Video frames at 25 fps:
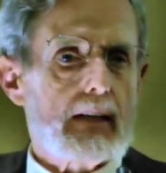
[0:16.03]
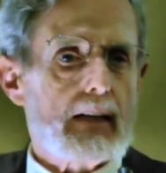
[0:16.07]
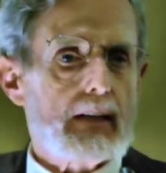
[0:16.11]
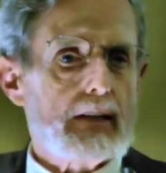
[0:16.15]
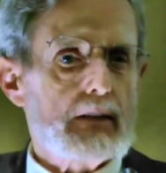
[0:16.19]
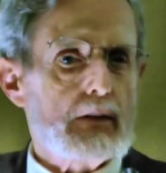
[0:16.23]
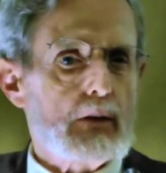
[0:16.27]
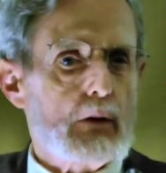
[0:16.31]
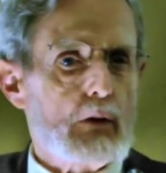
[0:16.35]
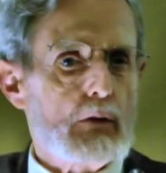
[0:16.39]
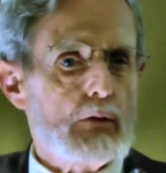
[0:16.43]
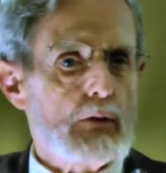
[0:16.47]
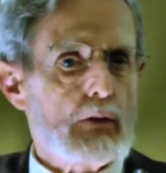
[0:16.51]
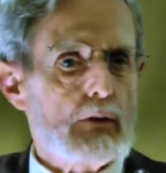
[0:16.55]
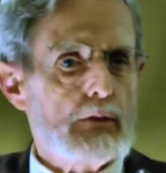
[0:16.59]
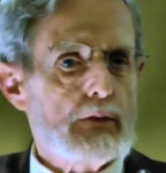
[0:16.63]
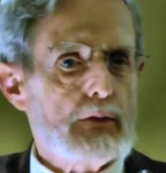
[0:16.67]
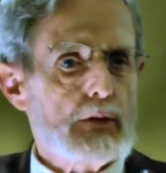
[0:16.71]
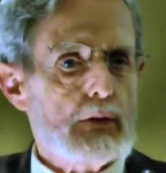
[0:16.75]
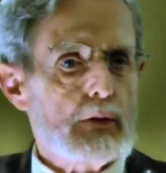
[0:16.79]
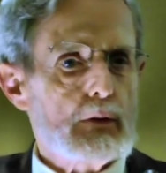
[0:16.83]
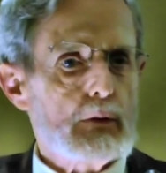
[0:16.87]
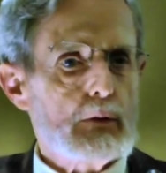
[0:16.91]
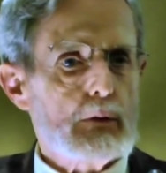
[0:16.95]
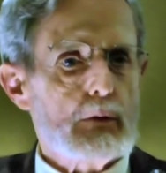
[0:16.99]
an
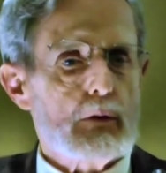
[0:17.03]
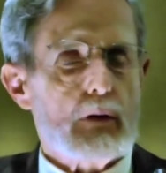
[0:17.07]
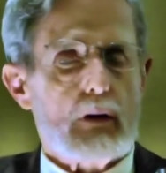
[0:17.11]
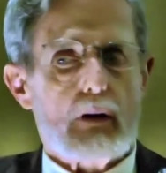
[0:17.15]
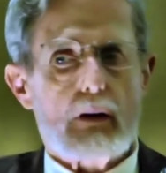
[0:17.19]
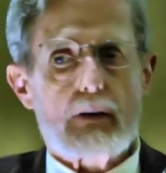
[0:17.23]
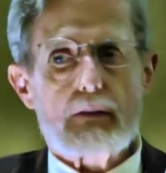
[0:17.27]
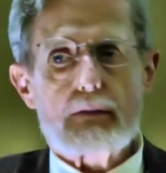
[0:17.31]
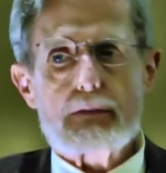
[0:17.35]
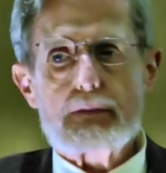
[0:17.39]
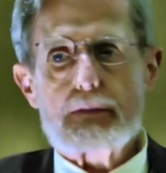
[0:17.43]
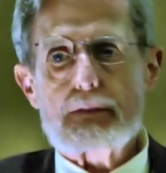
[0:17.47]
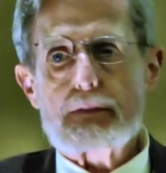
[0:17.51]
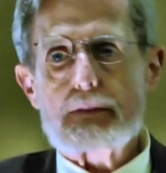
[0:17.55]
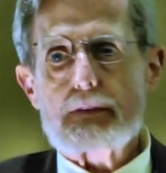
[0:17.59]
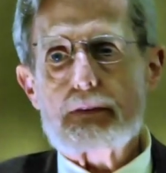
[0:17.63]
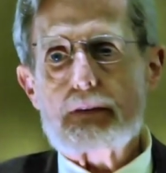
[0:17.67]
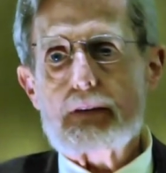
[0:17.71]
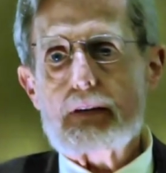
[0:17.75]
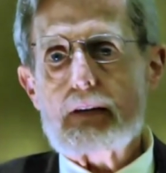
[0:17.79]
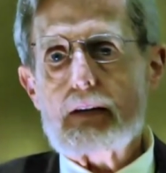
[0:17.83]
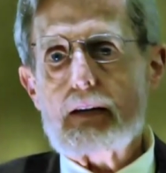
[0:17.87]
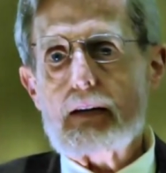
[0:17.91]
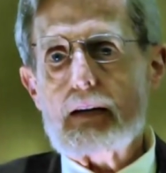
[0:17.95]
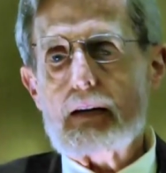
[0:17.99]
overview
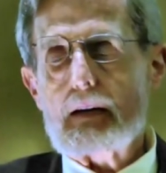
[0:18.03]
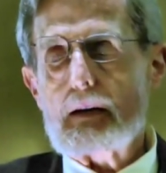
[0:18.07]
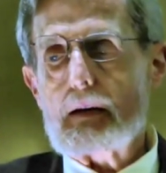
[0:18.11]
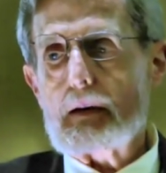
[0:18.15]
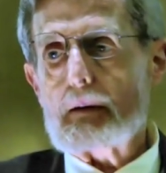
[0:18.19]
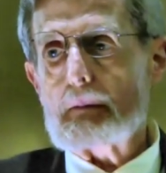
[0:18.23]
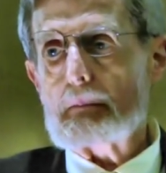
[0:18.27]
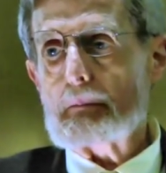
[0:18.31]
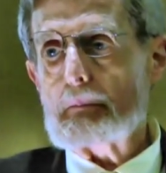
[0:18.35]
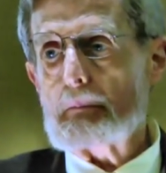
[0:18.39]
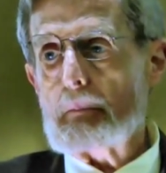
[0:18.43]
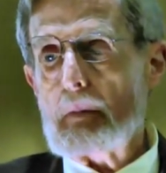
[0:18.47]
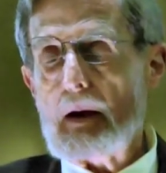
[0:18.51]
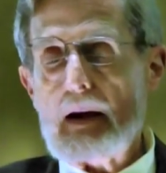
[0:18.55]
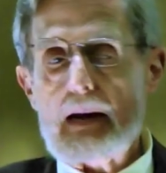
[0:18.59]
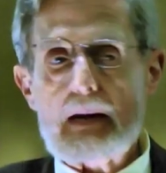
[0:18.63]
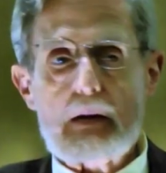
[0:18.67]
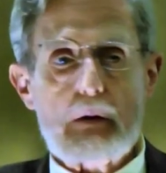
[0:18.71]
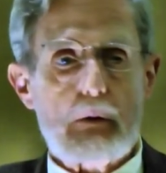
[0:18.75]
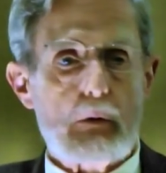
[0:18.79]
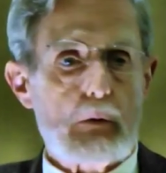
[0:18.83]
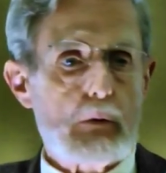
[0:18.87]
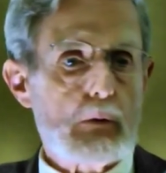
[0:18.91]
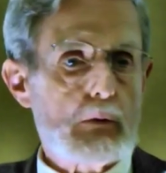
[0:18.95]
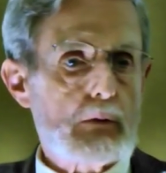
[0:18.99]
of um,
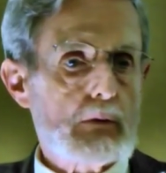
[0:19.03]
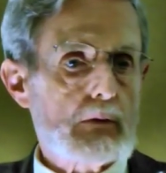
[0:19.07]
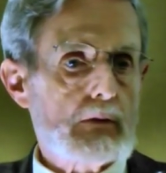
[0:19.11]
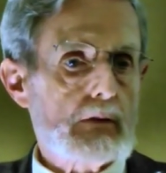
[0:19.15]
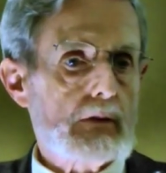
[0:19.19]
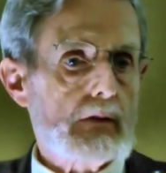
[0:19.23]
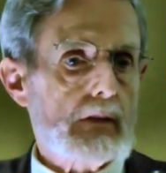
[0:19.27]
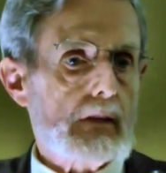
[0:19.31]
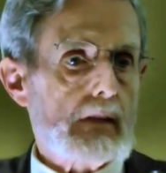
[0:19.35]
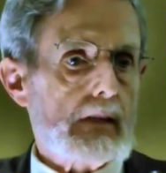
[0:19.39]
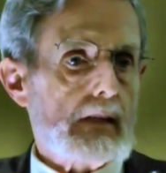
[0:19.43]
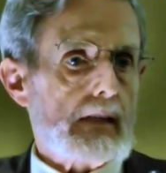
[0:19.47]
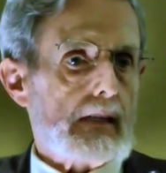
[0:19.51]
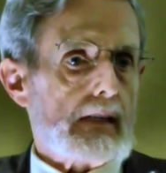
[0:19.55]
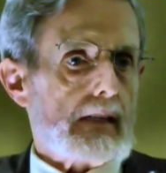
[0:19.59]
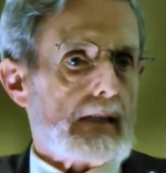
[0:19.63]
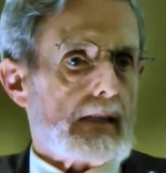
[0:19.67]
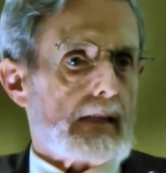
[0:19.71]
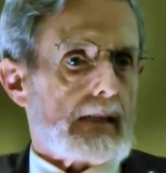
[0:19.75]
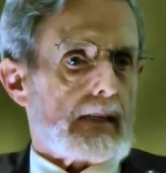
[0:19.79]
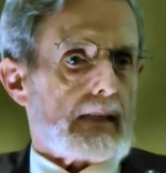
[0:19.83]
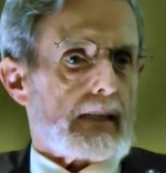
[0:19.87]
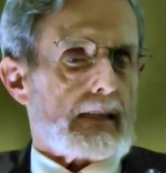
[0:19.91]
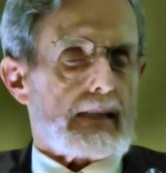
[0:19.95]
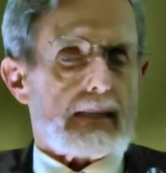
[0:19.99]
my own
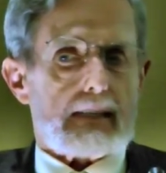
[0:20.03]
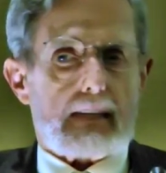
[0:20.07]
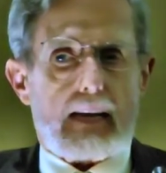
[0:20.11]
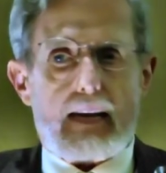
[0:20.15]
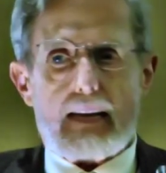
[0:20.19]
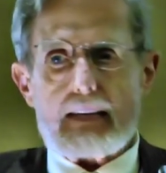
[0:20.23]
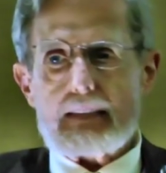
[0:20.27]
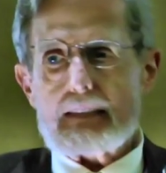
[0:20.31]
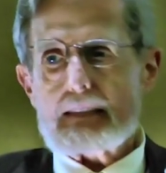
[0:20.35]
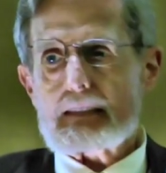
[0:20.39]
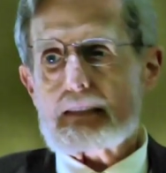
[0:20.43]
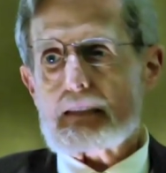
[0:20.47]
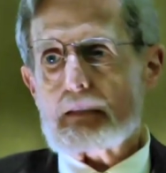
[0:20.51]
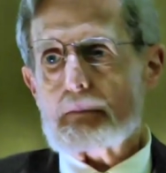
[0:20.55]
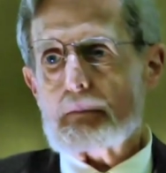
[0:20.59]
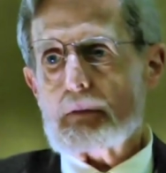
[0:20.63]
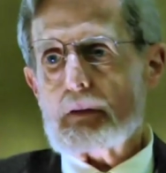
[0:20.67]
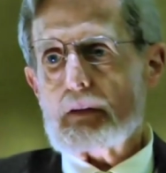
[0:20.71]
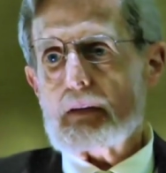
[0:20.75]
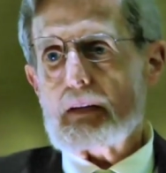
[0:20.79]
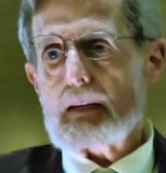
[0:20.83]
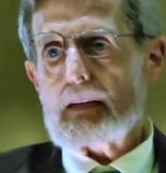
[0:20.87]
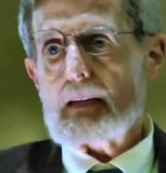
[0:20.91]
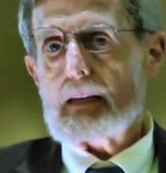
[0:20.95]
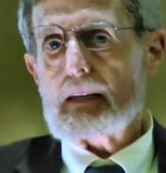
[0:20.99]

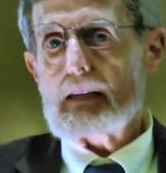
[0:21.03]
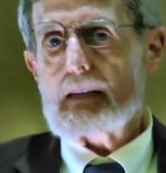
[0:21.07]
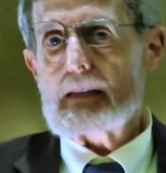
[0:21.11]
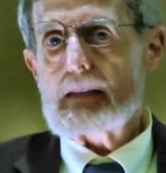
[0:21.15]
testimony,